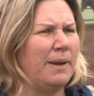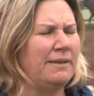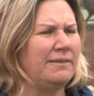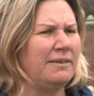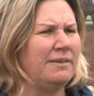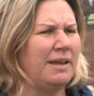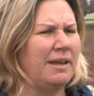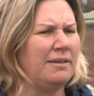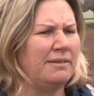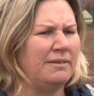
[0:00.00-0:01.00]
weighted,
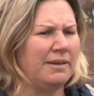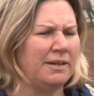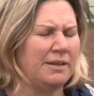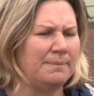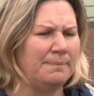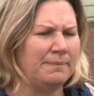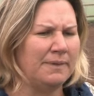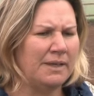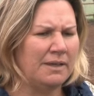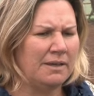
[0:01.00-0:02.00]
and um,
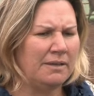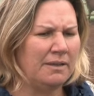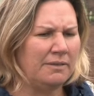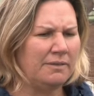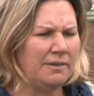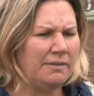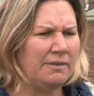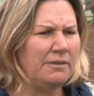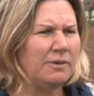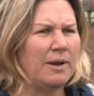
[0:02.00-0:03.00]
there's there's
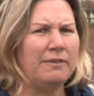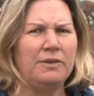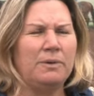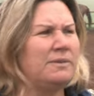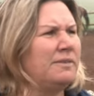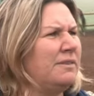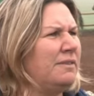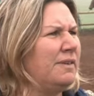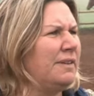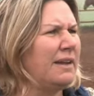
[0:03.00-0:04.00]
there's quite a few horses in
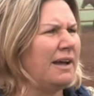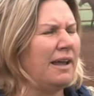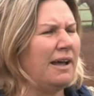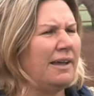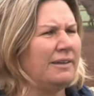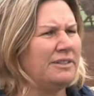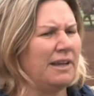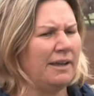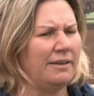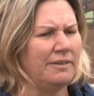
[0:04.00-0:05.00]
the field that I, I actually
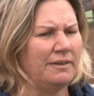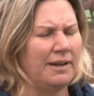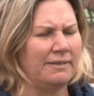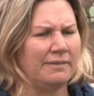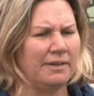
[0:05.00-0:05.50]
like in the race.